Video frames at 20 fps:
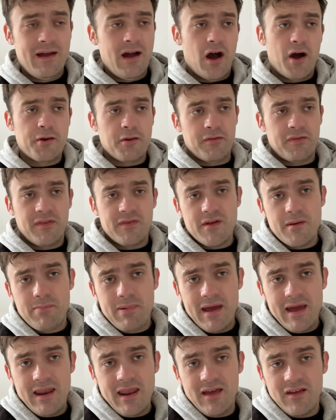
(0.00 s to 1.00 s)
I don't think they're
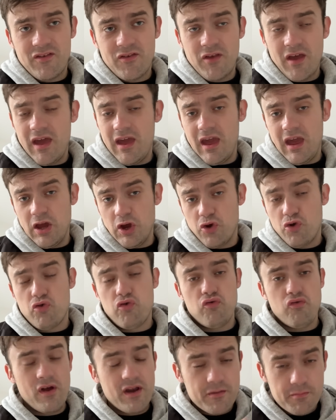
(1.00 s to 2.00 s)
playing
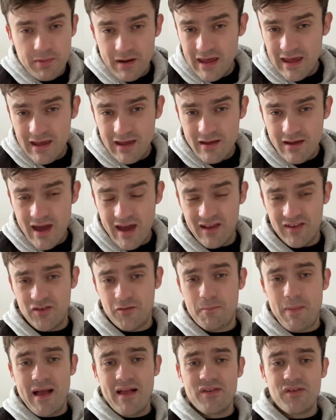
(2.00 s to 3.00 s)
incredibly
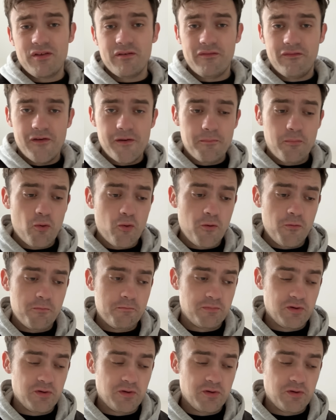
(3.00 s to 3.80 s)
expansive football,